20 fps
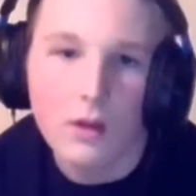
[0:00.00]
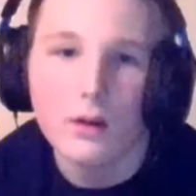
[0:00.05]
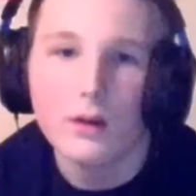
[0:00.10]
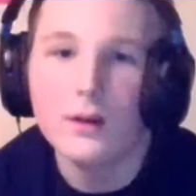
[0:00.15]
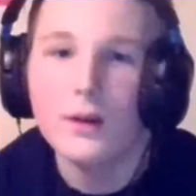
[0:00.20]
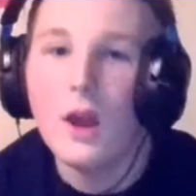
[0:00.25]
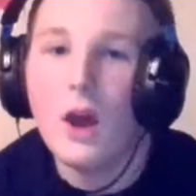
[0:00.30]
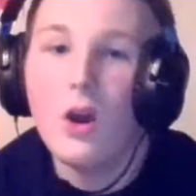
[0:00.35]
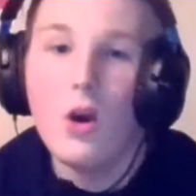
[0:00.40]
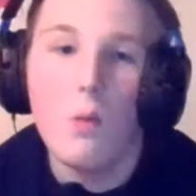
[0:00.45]

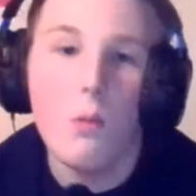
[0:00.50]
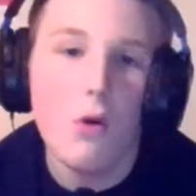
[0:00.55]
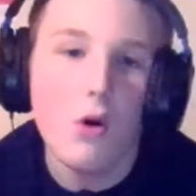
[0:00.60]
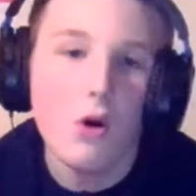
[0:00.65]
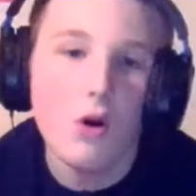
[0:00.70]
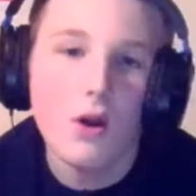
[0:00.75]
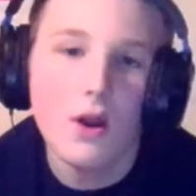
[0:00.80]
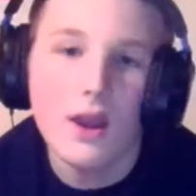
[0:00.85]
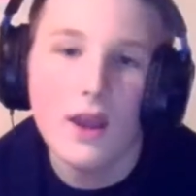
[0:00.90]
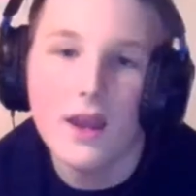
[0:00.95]

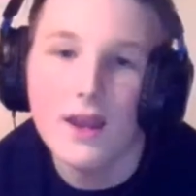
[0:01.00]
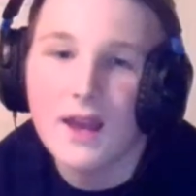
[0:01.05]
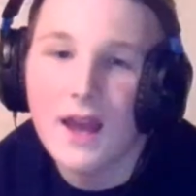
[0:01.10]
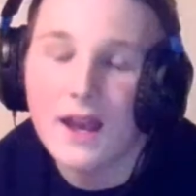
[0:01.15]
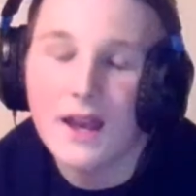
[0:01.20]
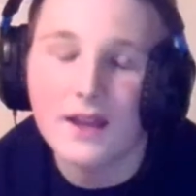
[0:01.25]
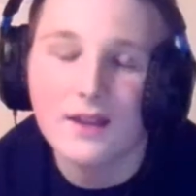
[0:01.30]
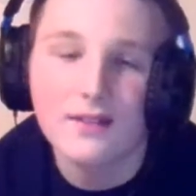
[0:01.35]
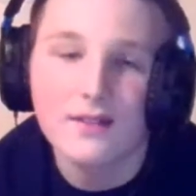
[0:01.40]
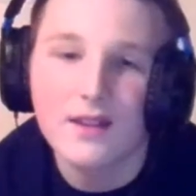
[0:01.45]
Nakamura in
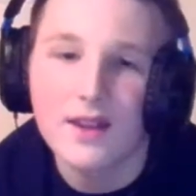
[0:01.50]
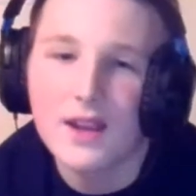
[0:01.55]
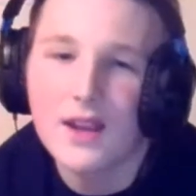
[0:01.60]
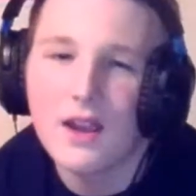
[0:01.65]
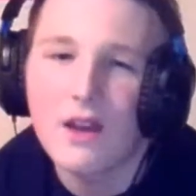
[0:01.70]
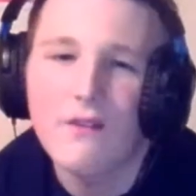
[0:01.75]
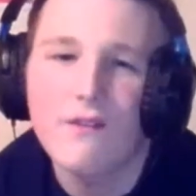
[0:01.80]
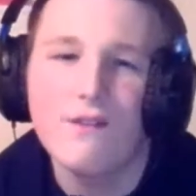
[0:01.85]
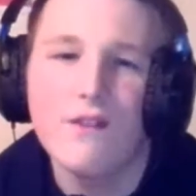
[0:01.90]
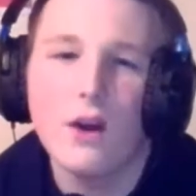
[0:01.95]

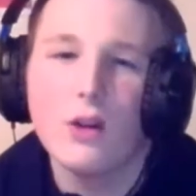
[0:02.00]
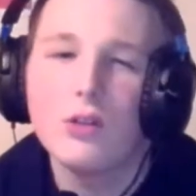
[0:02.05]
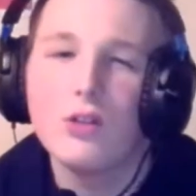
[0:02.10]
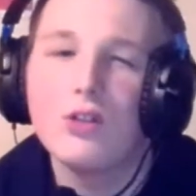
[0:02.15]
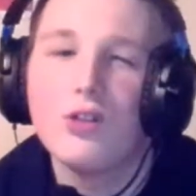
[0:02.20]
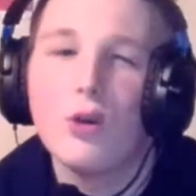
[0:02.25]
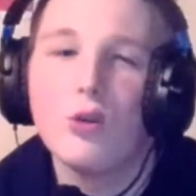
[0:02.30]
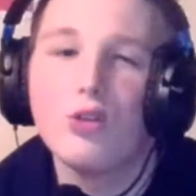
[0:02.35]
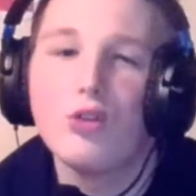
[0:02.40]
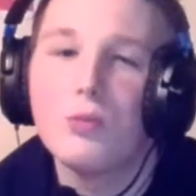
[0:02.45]
NXT felt
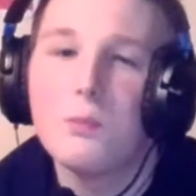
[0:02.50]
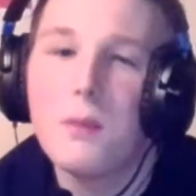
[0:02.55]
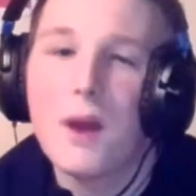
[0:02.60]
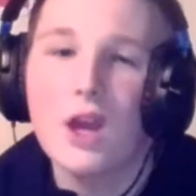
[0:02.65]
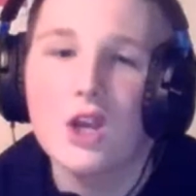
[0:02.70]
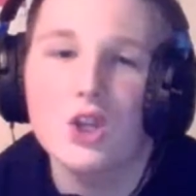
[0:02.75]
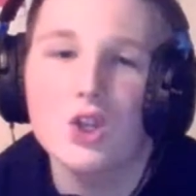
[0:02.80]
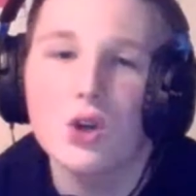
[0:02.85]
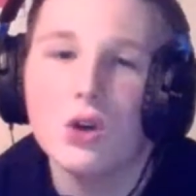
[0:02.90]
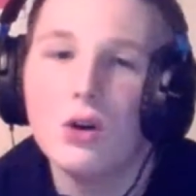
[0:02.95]
so
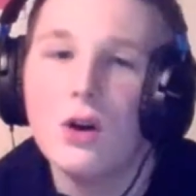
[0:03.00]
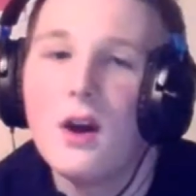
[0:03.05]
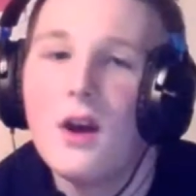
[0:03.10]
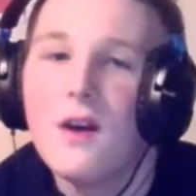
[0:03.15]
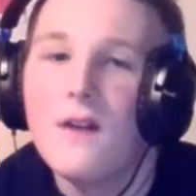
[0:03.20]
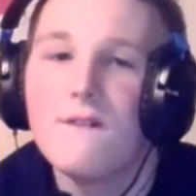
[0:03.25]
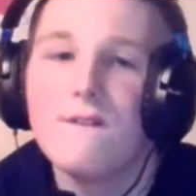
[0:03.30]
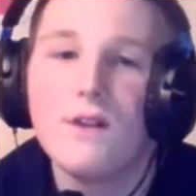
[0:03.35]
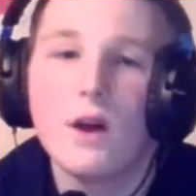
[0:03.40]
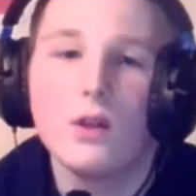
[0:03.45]
special,
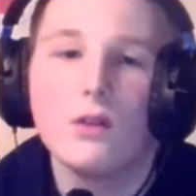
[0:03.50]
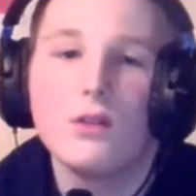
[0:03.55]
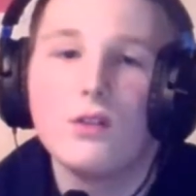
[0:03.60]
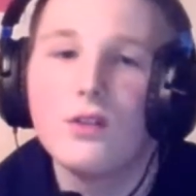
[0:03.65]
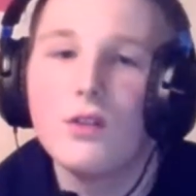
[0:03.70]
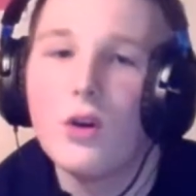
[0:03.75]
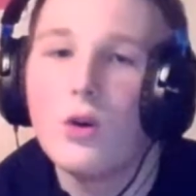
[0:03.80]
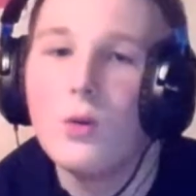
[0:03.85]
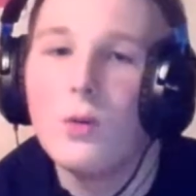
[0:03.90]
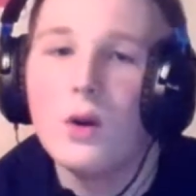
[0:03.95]
felt
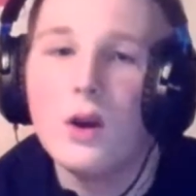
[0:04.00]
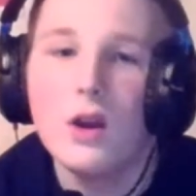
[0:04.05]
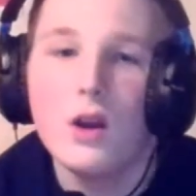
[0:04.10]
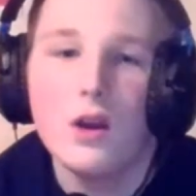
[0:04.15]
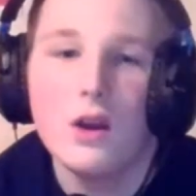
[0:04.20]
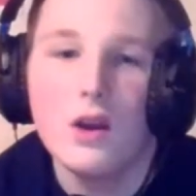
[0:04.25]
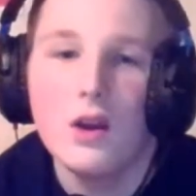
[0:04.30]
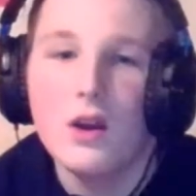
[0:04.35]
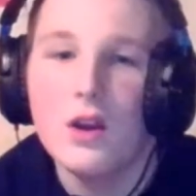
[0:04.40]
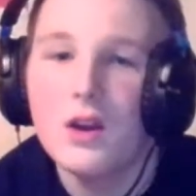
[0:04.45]
so
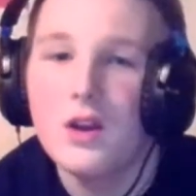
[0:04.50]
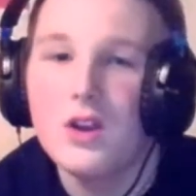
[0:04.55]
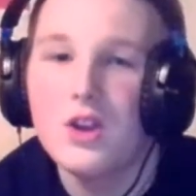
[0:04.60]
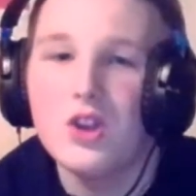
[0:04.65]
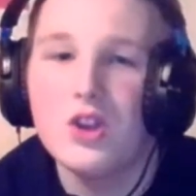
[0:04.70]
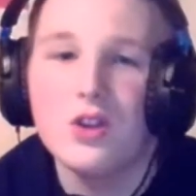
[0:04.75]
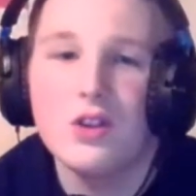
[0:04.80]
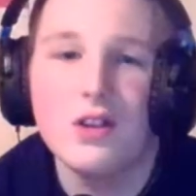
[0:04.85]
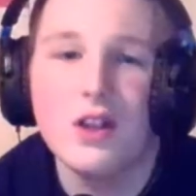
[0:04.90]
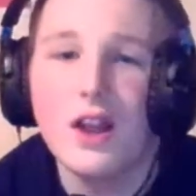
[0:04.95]

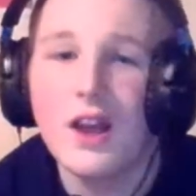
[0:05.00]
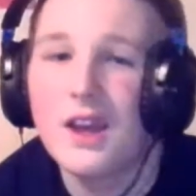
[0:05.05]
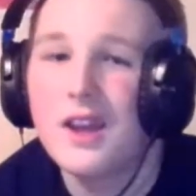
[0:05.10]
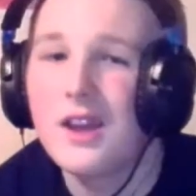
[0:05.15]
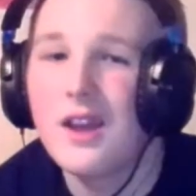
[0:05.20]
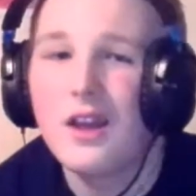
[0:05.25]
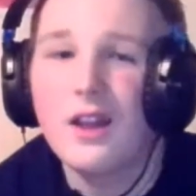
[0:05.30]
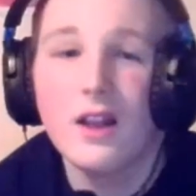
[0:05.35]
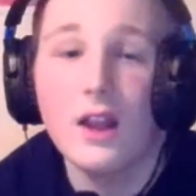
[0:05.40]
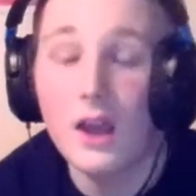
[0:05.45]
like
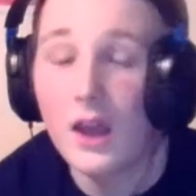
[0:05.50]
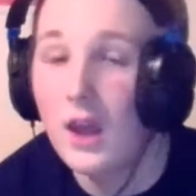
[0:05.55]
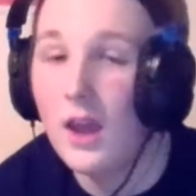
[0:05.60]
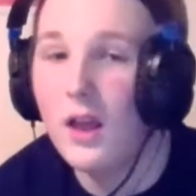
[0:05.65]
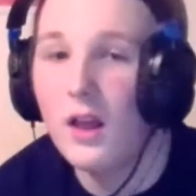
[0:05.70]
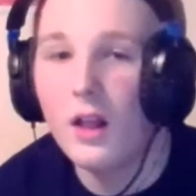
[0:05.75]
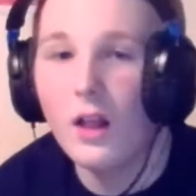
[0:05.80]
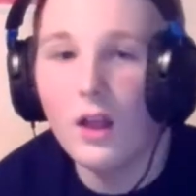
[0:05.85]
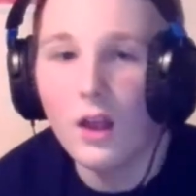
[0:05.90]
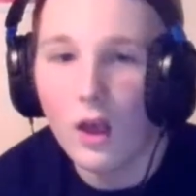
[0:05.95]

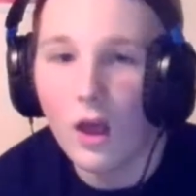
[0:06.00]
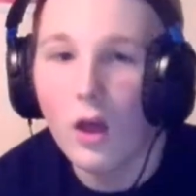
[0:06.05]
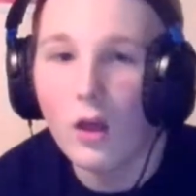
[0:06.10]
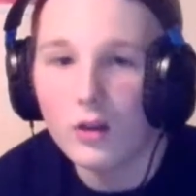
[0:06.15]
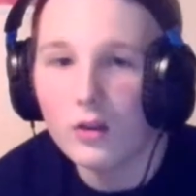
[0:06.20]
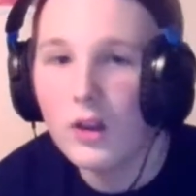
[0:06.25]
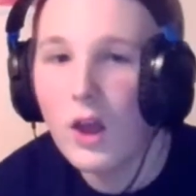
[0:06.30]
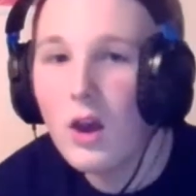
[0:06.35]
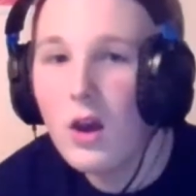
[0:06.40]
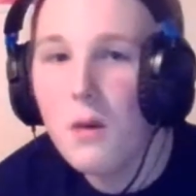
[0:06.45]

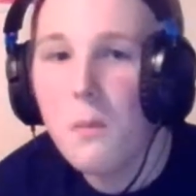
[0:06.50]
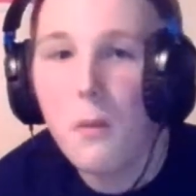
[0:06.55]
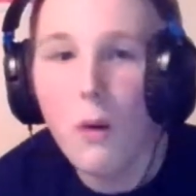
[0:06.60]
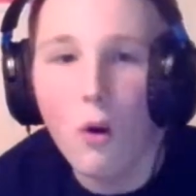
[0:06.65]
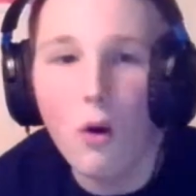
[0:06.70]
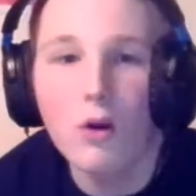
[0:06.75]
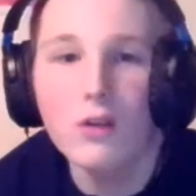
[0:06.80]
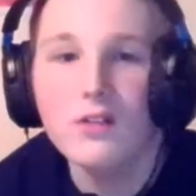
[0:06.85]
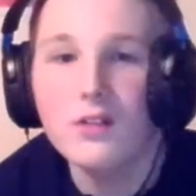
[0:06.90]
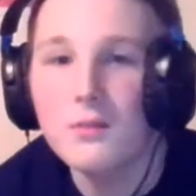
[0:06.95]

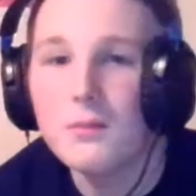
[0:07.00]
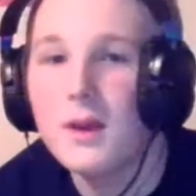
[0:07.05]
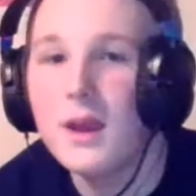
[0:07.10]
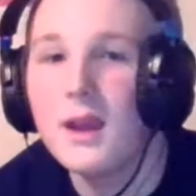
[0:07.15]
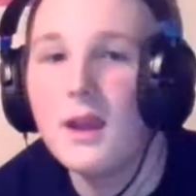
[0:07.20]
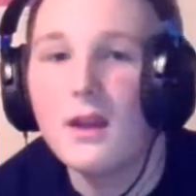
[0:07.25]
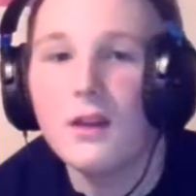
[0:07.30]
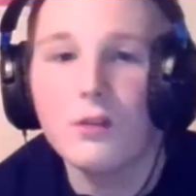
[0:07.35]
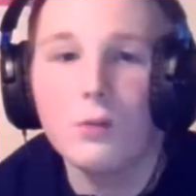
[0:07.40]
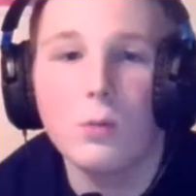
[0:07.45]
Nakamura to me
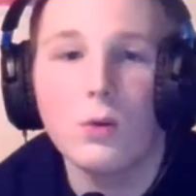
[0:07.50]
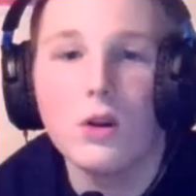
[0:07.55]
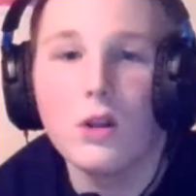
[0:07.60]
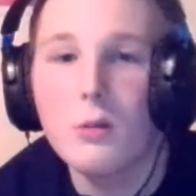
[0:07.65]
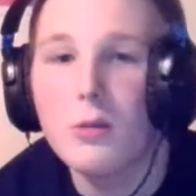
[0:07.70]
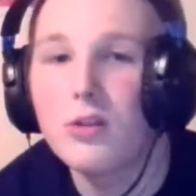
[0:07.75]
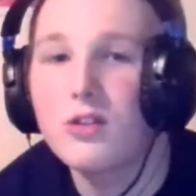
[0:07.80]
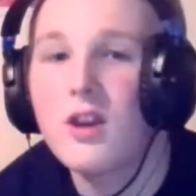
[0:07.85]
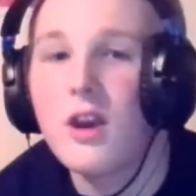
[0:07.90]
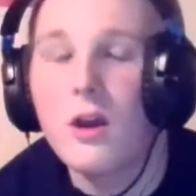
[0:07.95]
is one of the
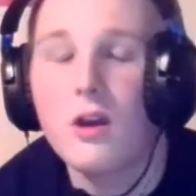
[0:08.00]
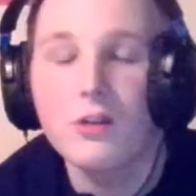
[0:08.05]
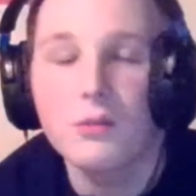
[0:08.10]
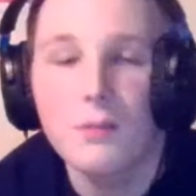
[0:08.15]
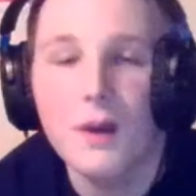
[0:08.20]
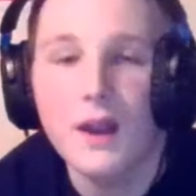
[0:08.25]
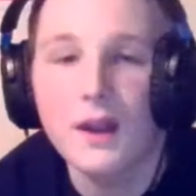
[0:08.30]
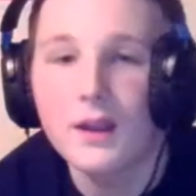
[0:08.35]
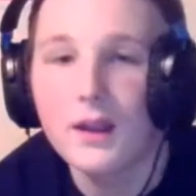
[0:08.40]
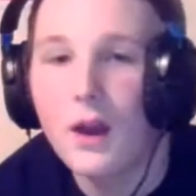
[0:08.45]
most
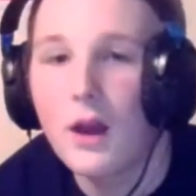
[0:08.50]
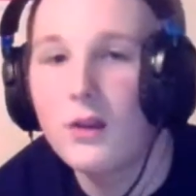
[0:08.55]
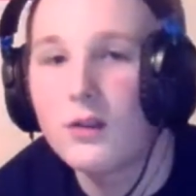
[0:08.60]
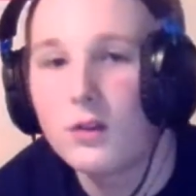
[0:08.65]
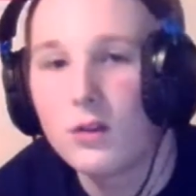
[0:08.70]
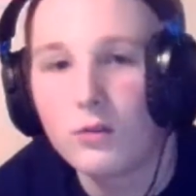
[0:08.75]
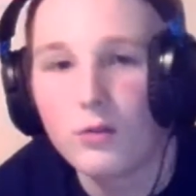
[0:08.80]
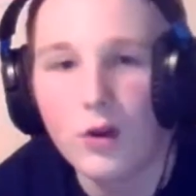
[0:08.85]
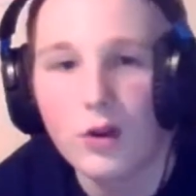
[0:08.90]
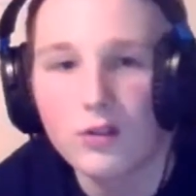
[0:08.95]
charismatic guys on
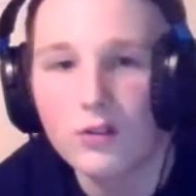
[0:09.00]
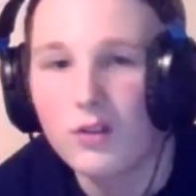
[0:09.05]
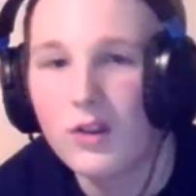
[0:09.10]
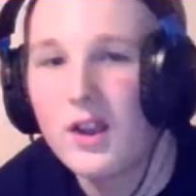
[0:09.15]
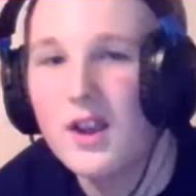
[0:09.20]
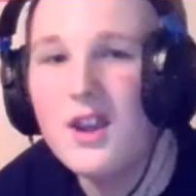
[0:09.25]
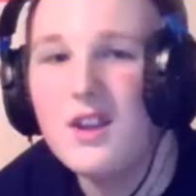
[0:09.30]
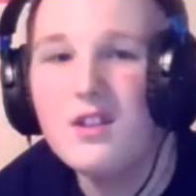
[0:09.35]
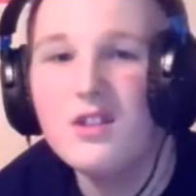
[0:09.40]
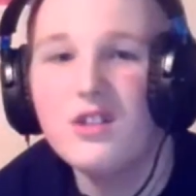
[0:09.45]
the roster.
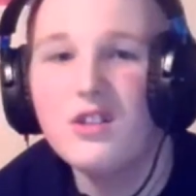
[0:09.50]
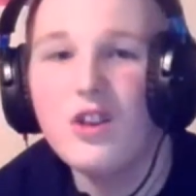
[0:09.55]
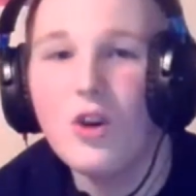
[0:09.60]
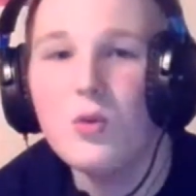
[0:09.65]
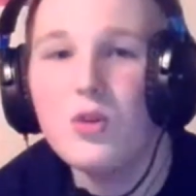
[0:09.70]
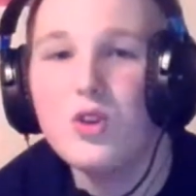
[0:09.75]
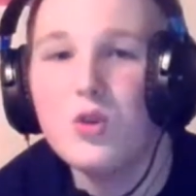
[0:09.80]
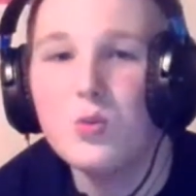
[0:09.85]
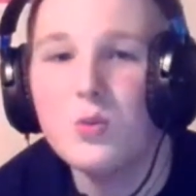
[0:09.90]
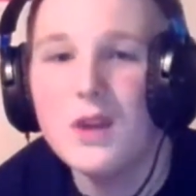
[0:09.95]
He's so
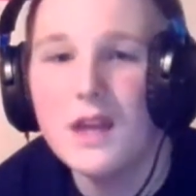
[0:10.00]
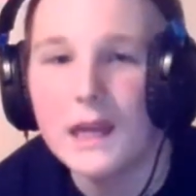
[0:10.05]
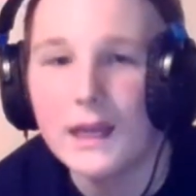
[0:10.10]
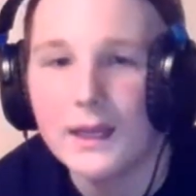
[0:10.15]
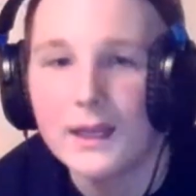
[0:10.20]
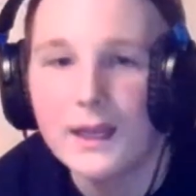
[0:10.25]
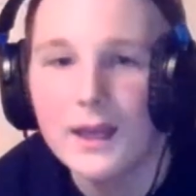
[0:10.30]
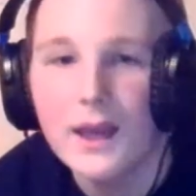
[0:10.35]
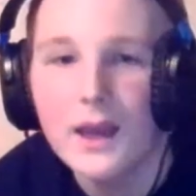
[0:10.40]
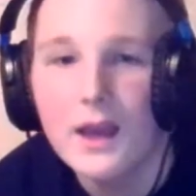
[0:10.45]

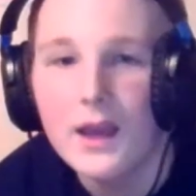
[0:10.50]
unique.